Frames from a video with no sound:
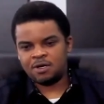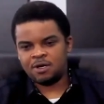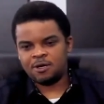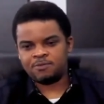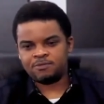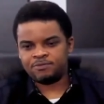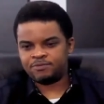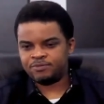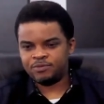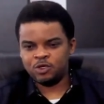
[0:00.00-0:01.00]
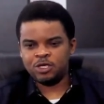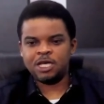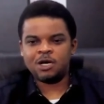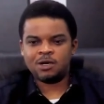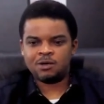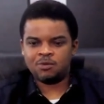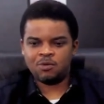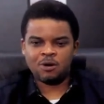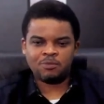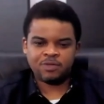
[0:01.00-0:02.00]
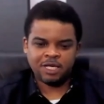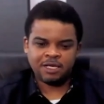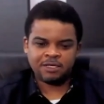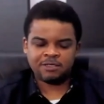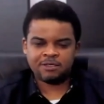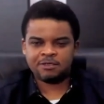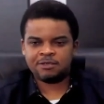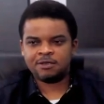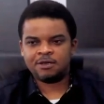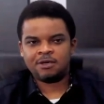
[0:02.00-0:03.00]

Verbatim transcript: um, unique warm place.